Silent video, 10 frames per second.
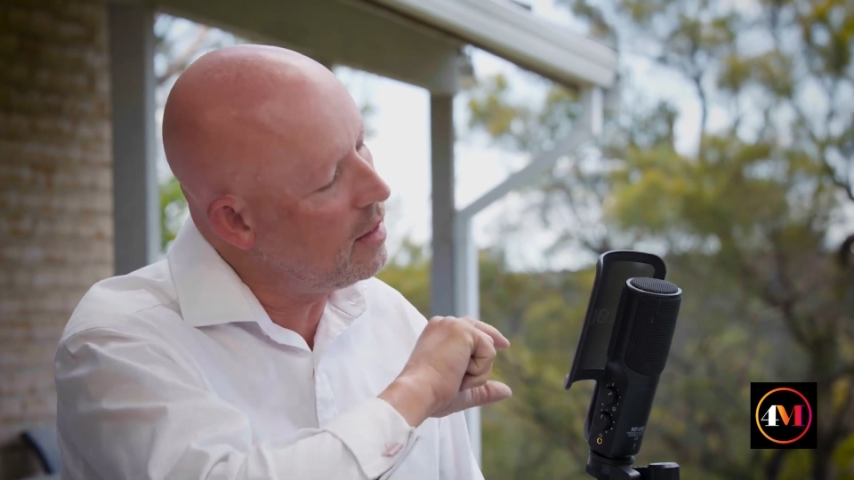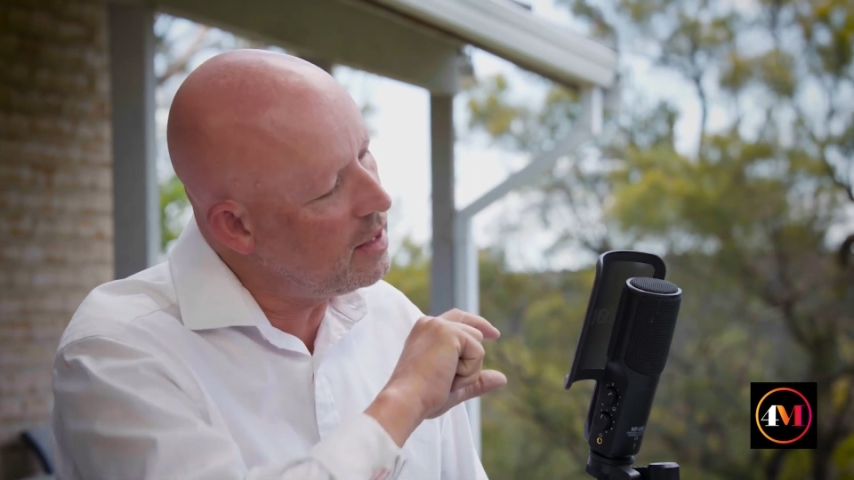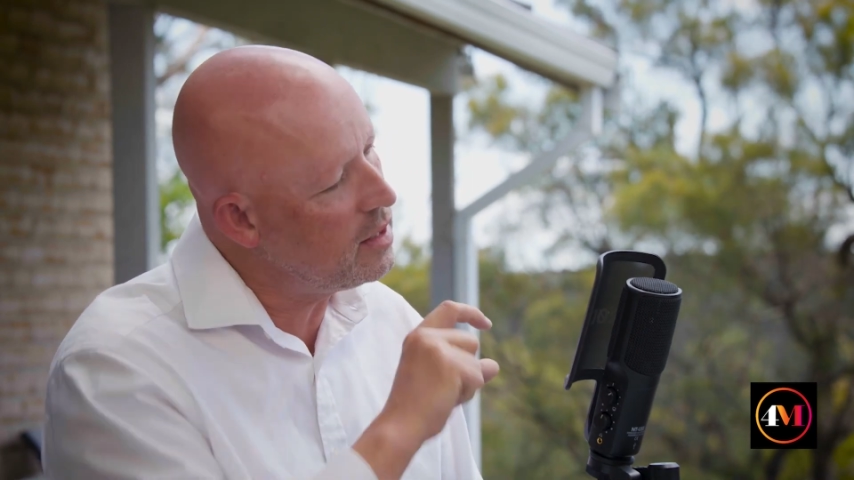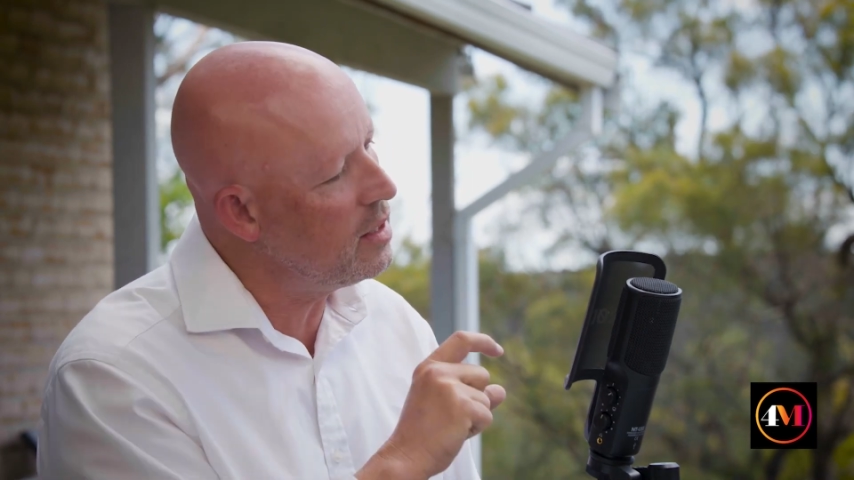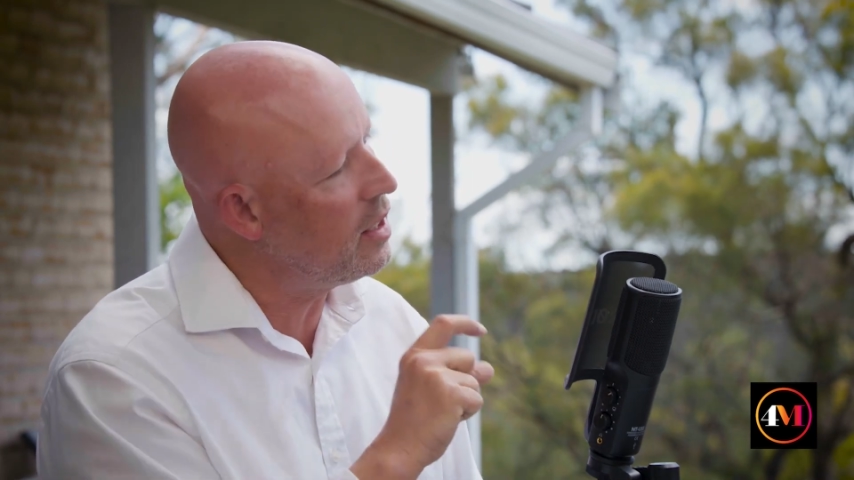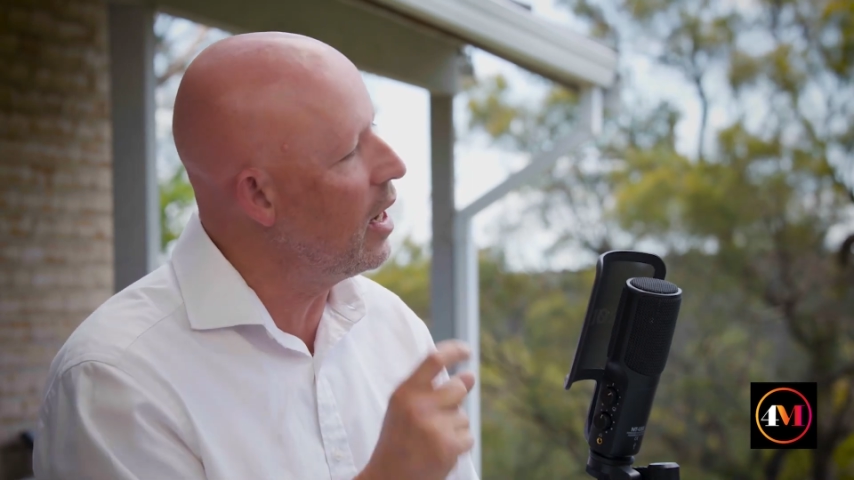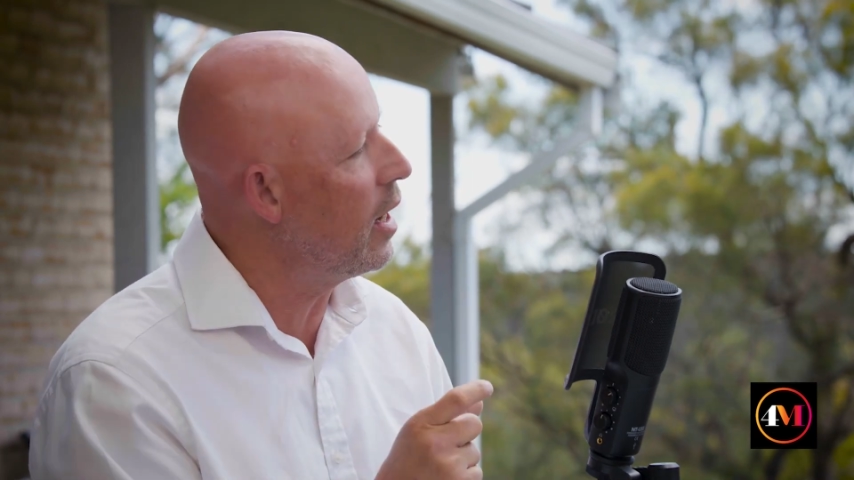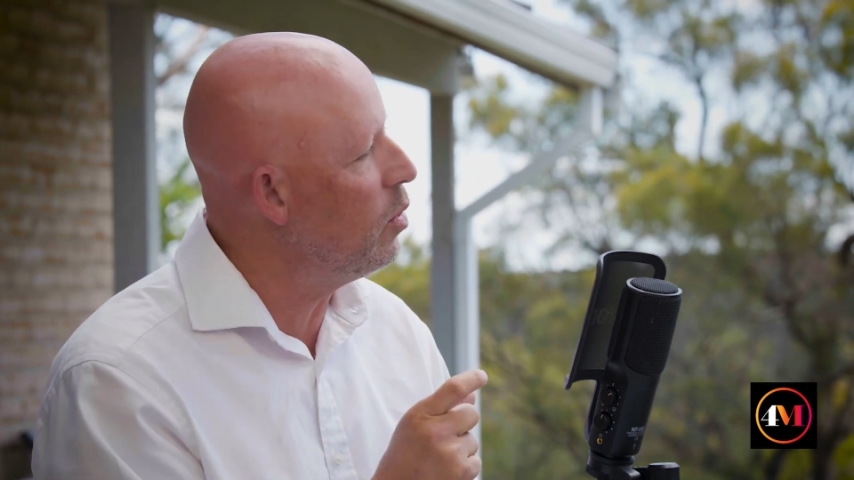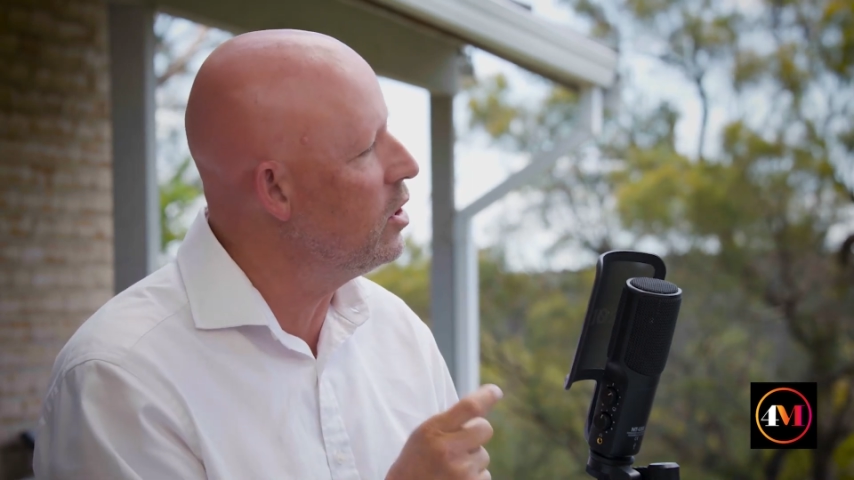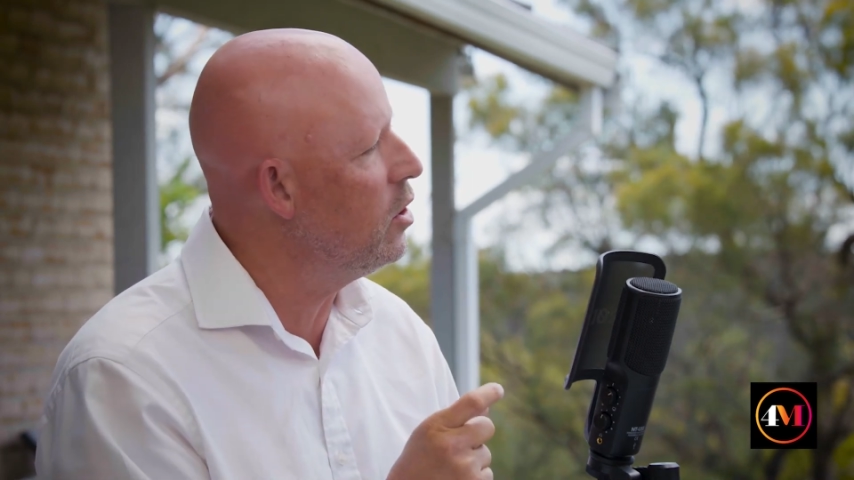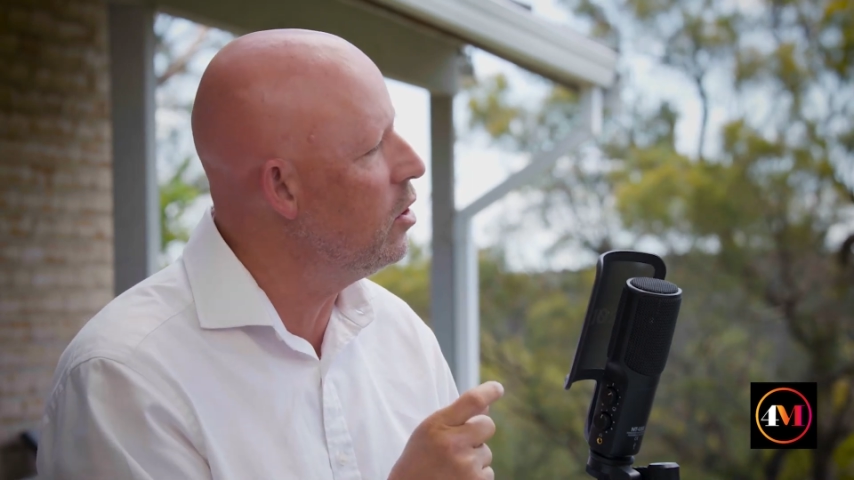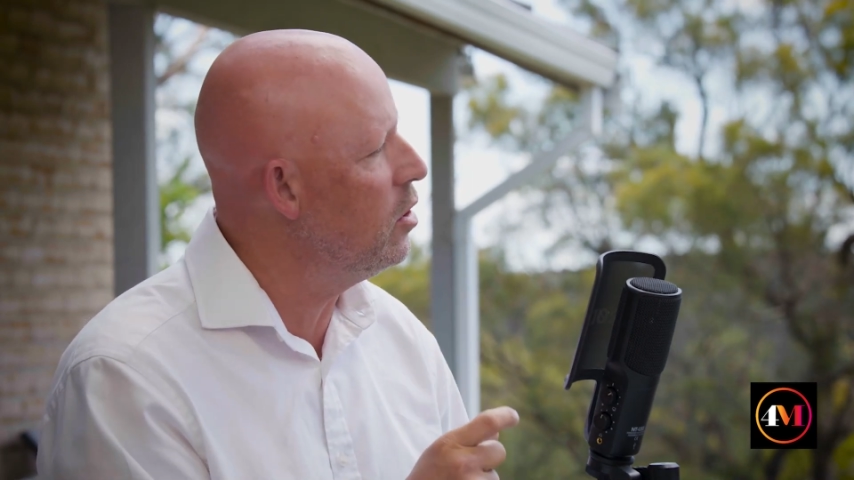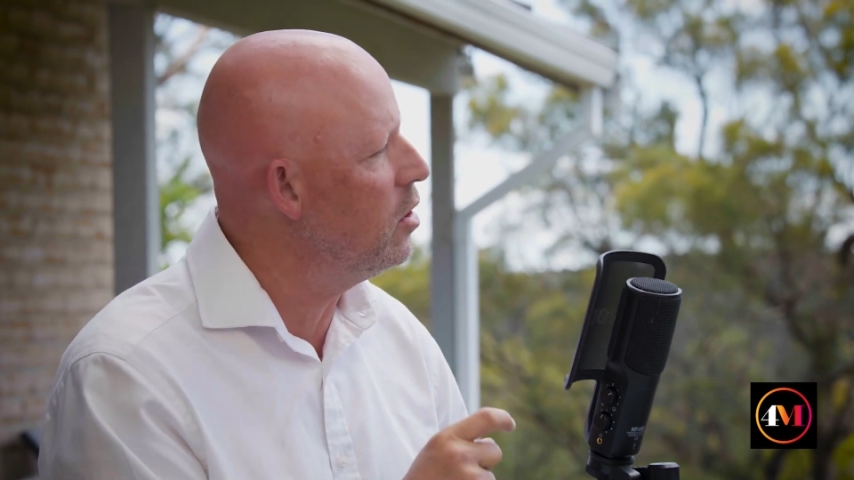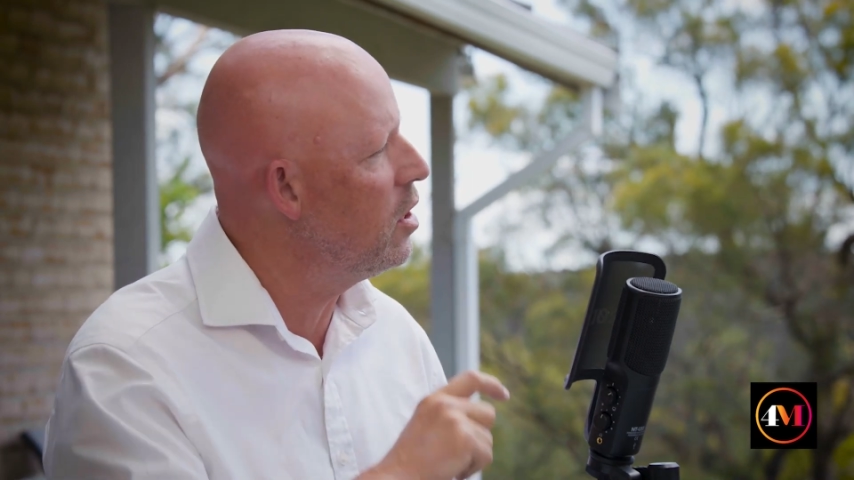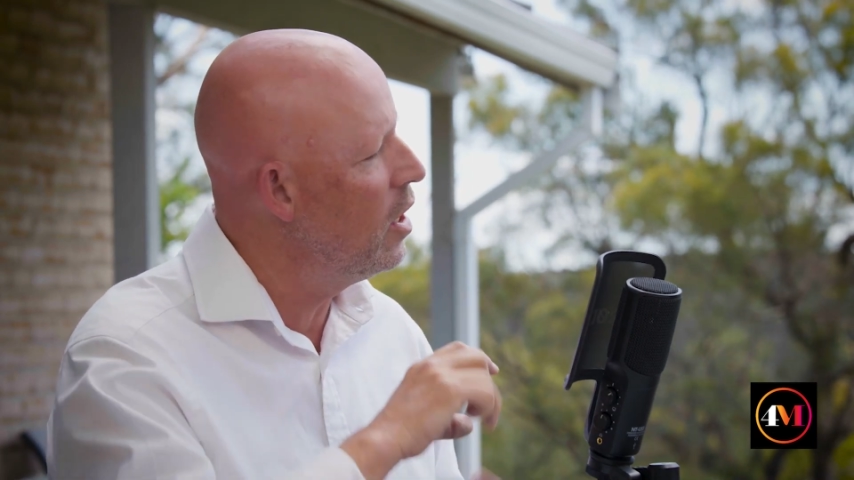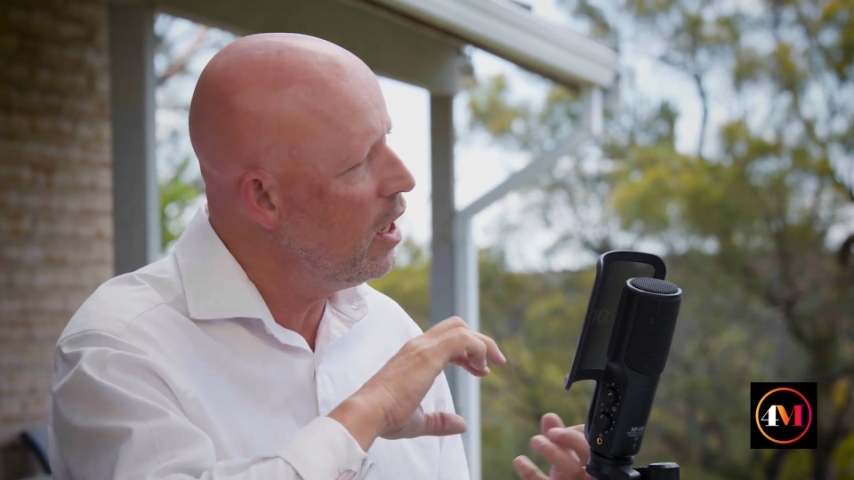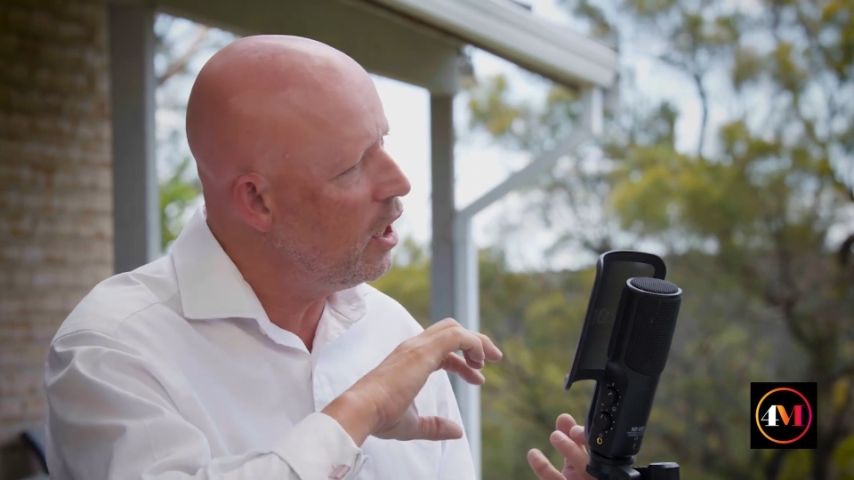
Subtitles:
this is the language you use,